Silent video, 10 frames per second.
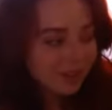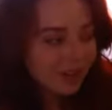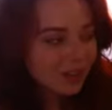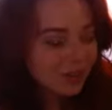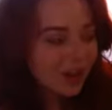
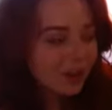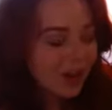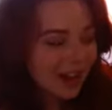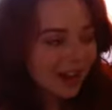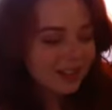So
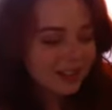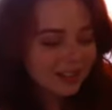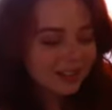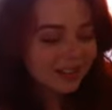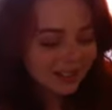I had this,
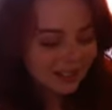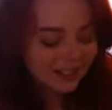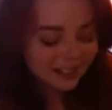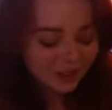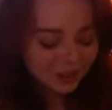
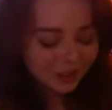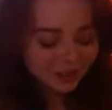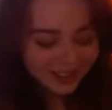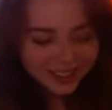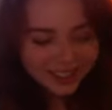the
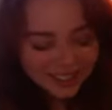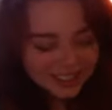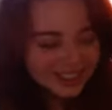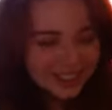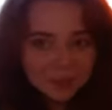whole
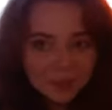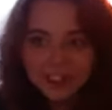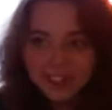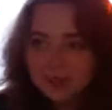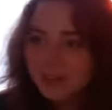"Careless in a
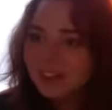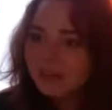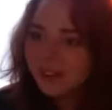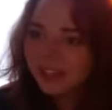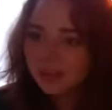Peach Pit
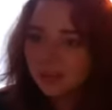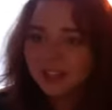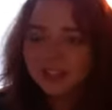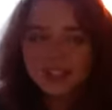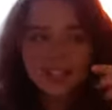makes me
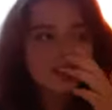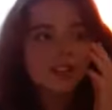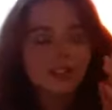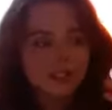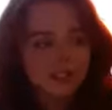sick,"
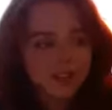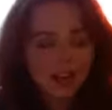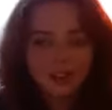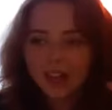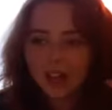
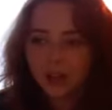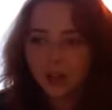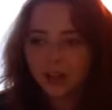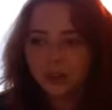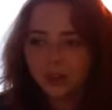that
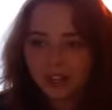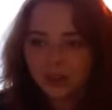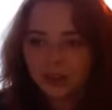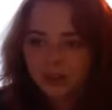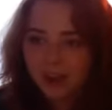hook running
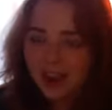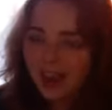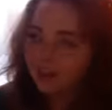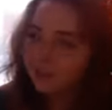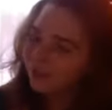through my
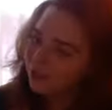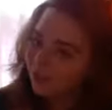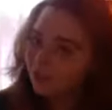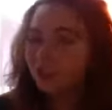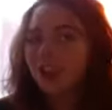head for
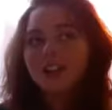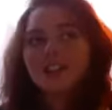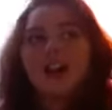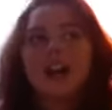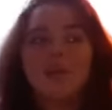such a long
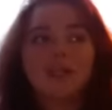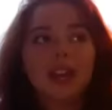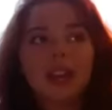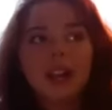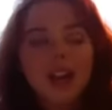time. And
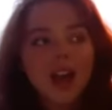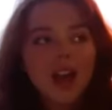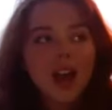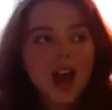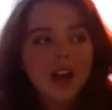then
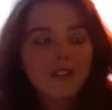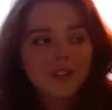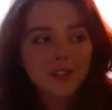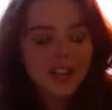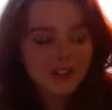
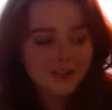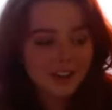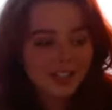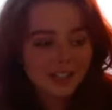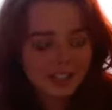after I had
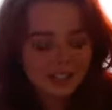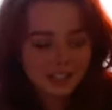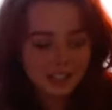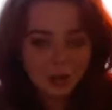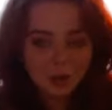finally,
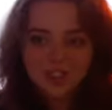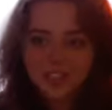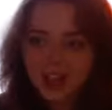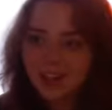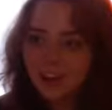you know,
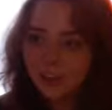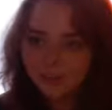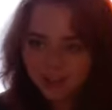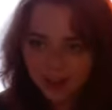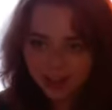sat on the
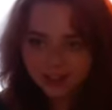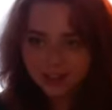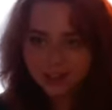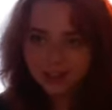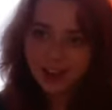fact
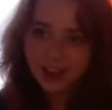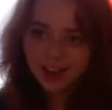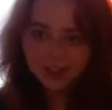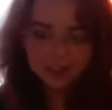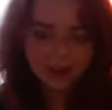that I
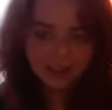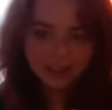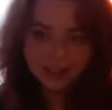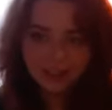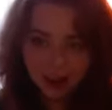had been
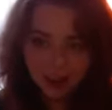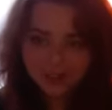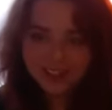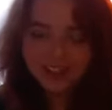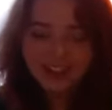dumped,